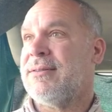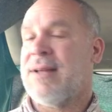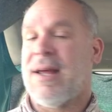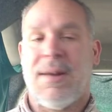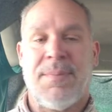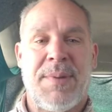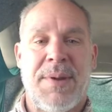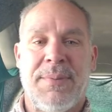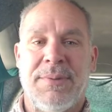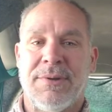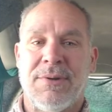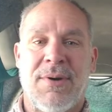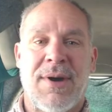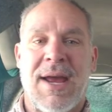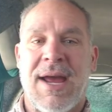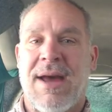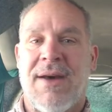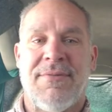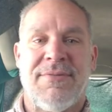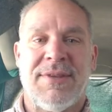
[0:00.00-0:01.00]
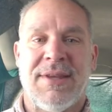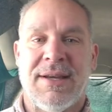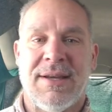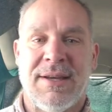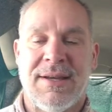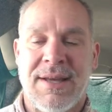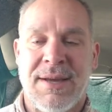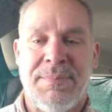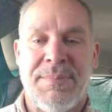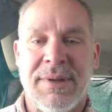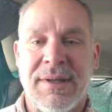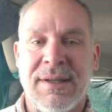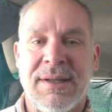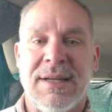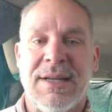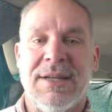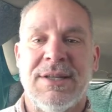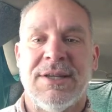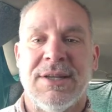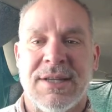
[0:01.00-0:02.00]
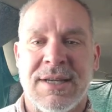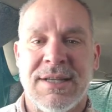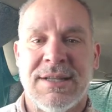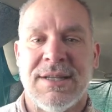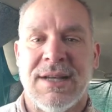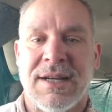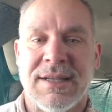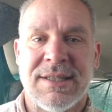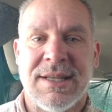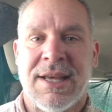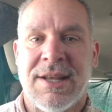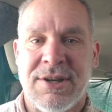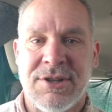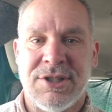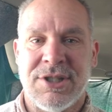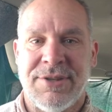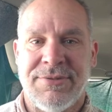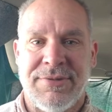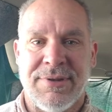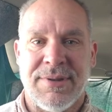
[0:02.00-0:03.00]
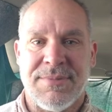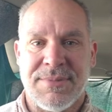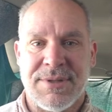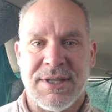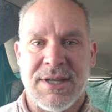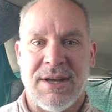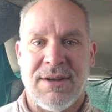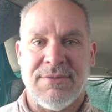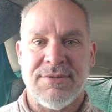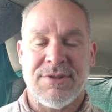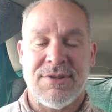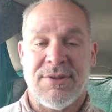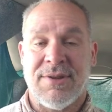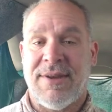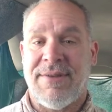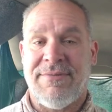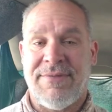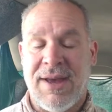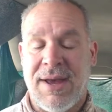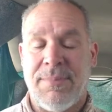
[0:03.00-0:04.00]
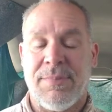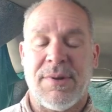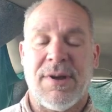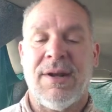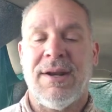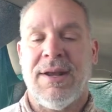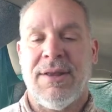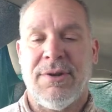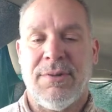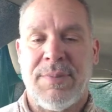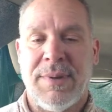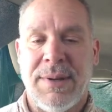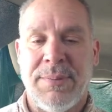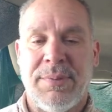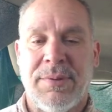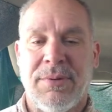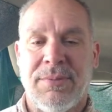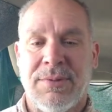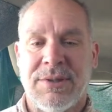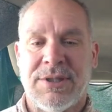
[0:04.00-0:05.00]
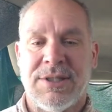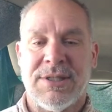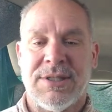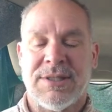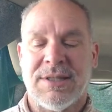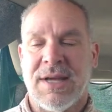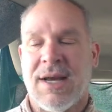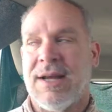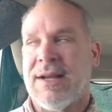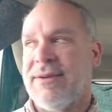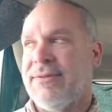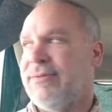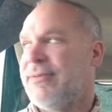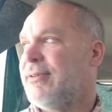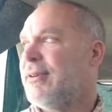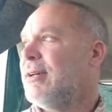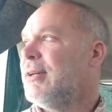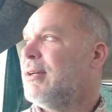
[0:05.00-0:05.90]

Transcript: A lot of people don't have the ability to conduct energy for themselves, so they vamp on other people, which is kind of